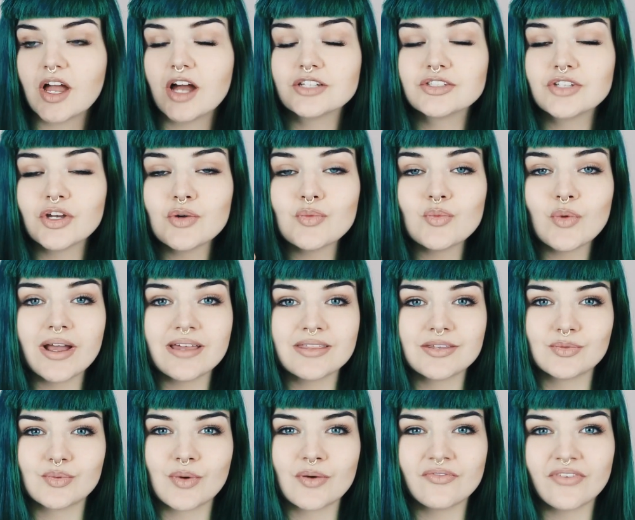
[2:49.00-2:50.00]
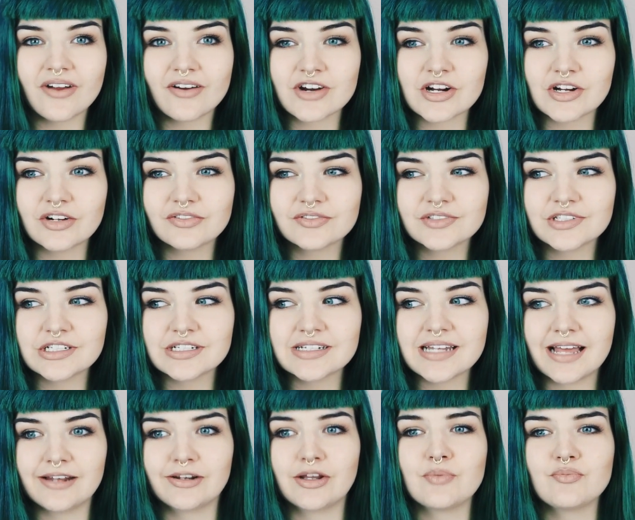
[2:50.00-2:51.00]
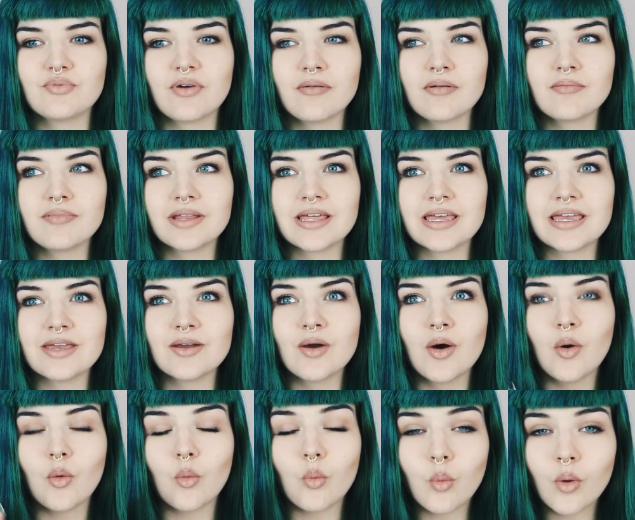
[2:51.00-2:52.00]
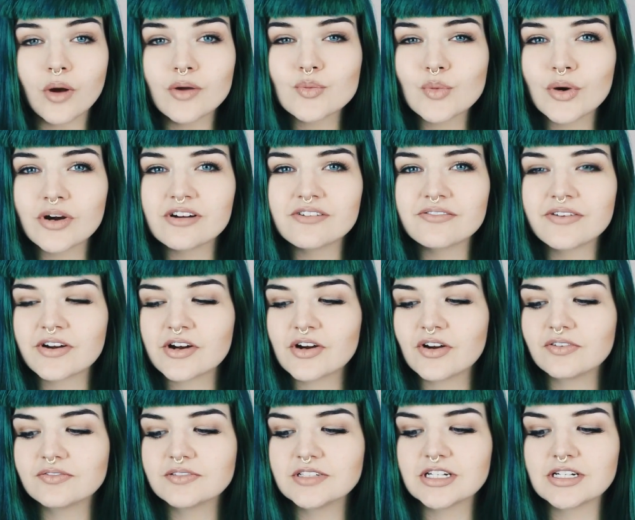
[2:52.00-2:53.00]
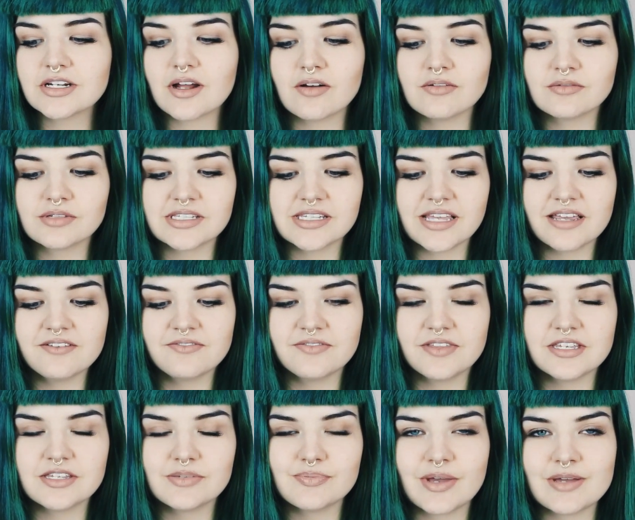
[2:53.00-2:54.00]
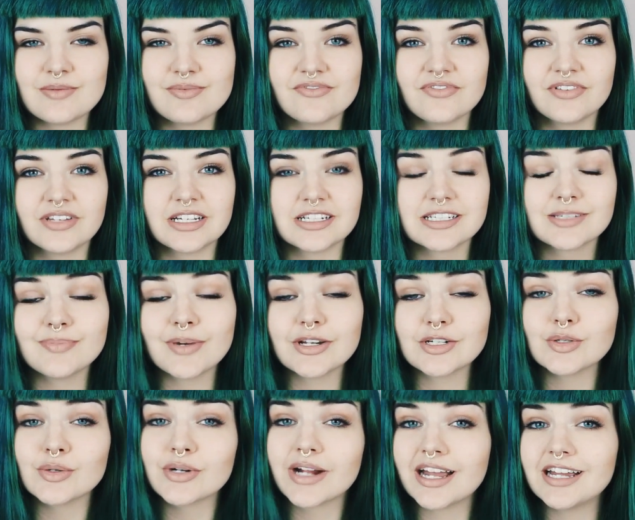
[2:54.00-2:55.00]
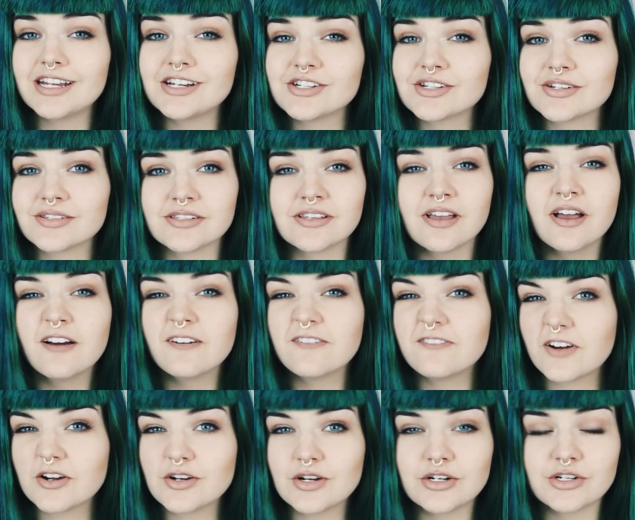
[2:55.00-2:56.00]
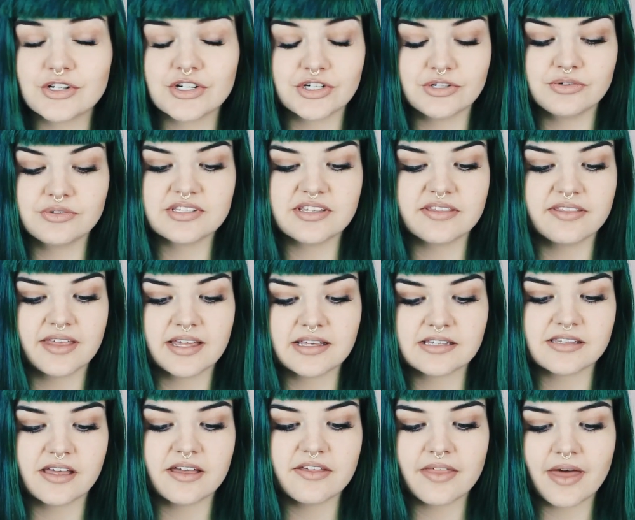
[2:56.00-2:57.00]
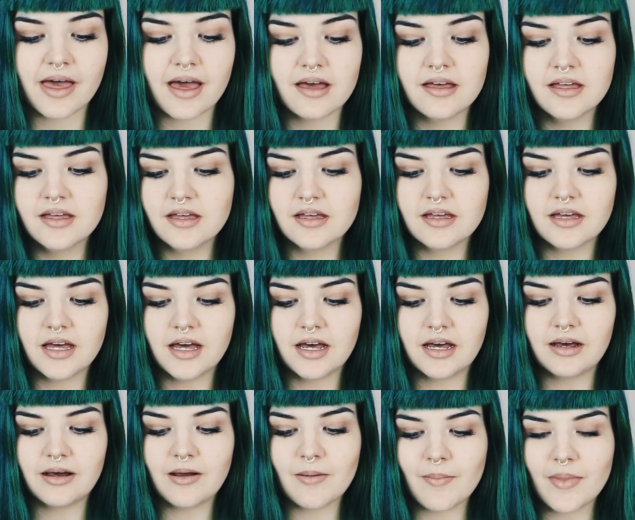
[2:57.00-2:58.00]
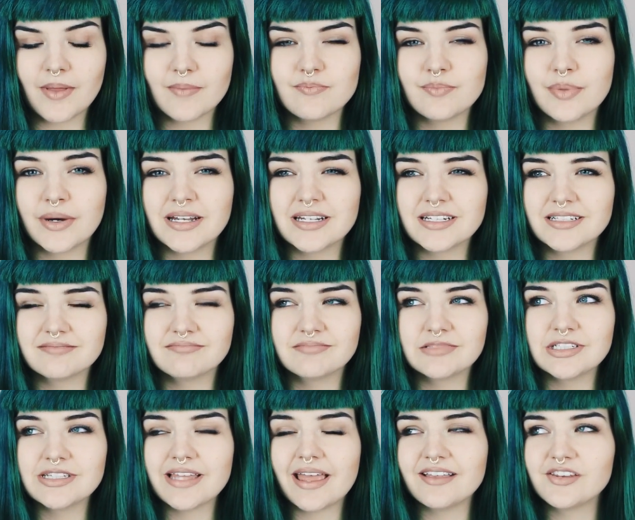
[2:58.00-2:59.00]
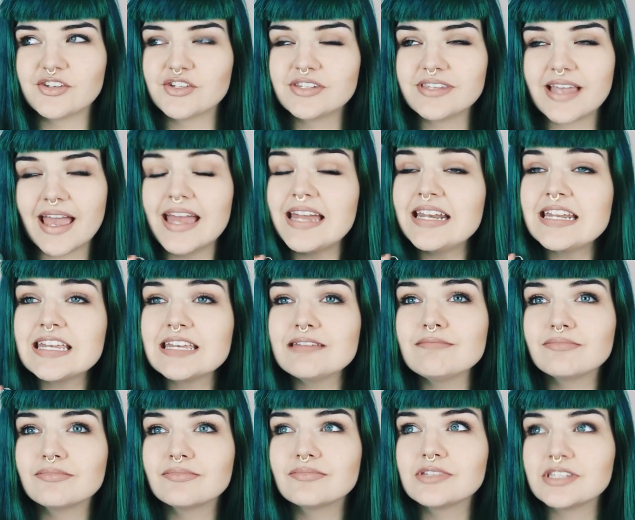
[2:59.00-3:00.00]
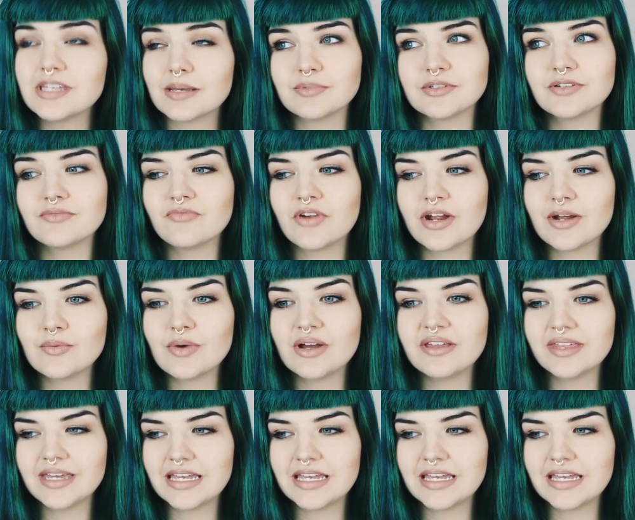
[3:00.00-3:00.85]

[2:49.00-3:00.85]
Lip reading: I don't wear this one very often and I probably won't wear it very often. I'll save this maybe for like special occasions, photo shoots and things like that. But it just, any Septum ring where the